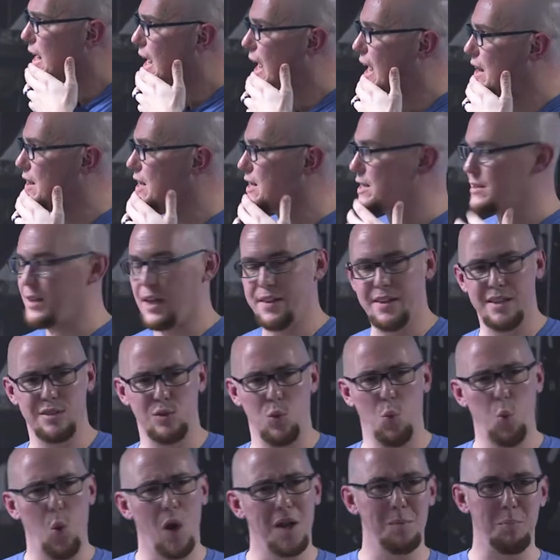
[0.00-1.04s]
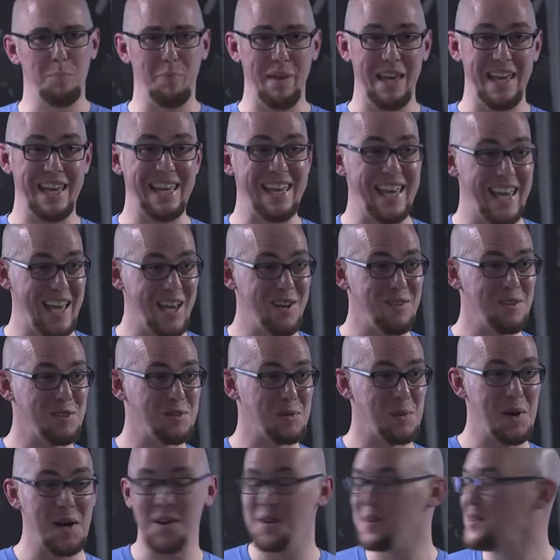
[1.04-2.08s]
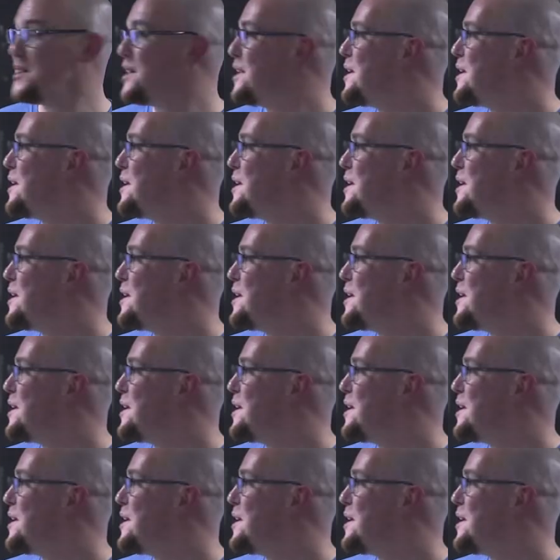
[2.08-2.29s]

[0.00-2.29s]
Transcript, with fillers: And there's, there's a 1B here as well,